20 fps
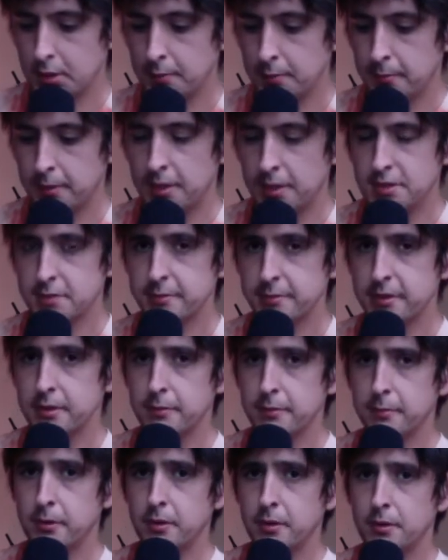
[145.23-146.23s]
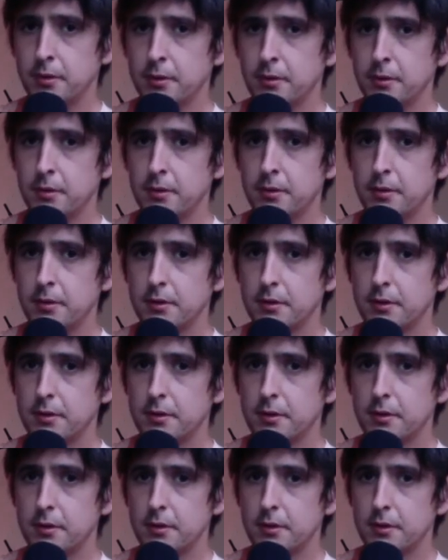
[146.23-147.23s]
Pass me the
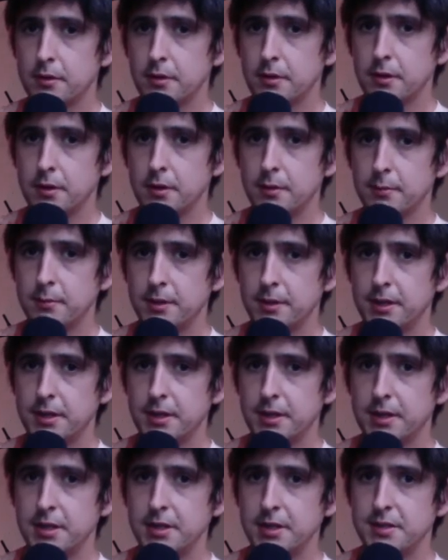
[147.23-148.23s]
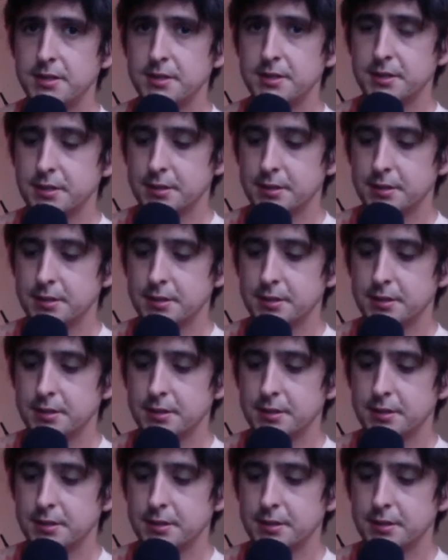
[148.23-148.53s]
ball, please.